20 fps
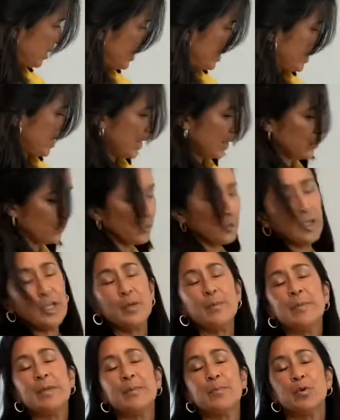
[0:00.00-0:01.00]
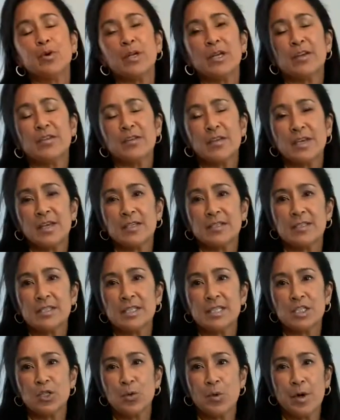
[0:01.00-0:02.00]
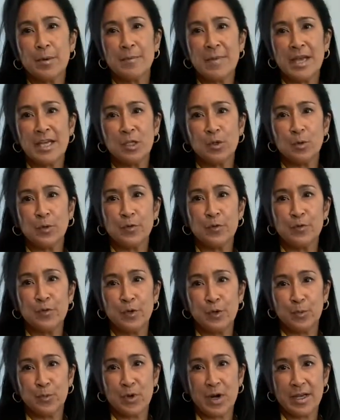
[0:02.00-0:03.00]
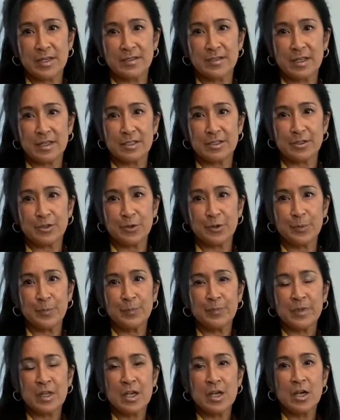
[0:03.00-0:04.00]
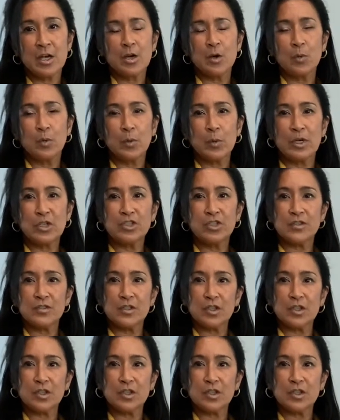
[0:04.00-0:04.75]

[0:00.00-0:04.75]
And we're gonna be putting things into our manual food processor, which is a